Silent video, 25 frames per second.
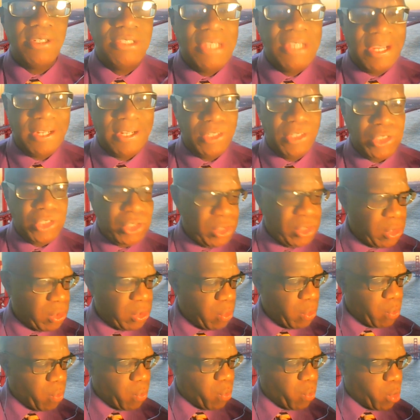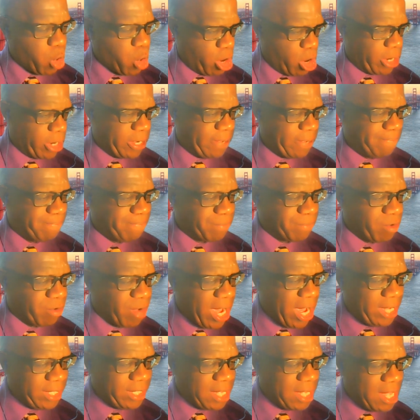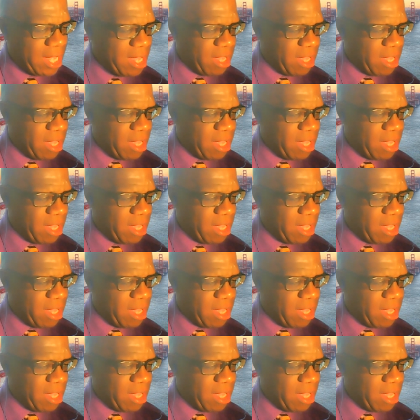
didn't work, right?